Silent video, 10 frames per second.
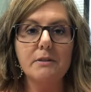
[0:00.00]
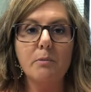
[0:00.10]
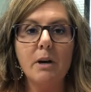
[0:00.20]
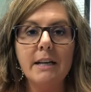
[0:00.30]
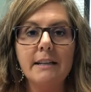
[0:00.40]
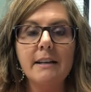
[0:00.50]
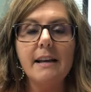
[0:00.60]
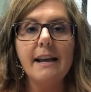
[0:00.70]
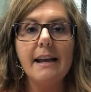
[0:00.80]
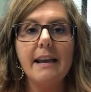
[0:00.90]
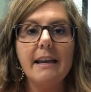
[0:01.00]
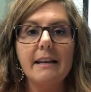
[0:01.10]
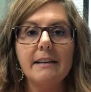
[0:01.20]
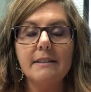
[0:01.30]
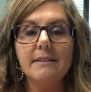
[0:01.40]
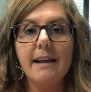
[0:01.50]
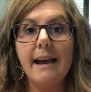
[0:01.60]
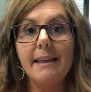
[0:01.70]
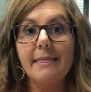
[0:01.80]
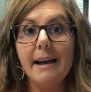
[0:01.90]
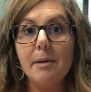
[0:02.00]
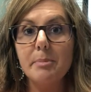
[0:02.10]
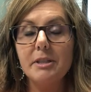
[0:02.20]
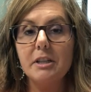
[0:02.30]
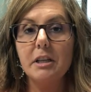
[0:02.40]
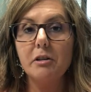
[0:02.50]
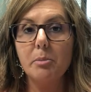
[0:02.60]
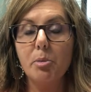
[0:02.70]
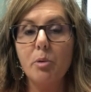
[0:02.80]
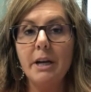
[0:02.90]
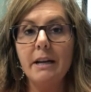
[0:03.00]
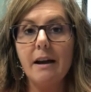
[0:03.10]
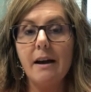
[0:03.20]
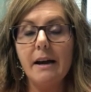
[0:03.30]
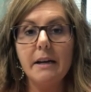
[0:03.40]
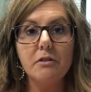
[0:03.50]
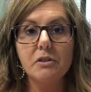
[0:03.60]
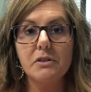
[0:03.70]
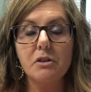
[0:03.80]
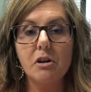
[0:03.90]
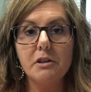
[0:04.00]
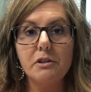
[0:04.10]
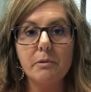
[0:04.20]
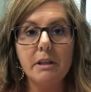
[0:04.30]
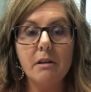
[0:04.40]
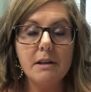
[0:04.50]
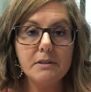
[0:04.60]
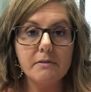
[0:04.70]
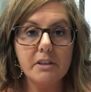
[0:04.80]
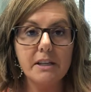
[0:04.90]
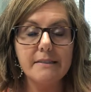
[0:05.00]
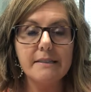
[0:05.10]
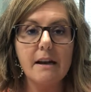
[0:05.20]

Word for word: one, and at that particular point, I just started doing lots of things.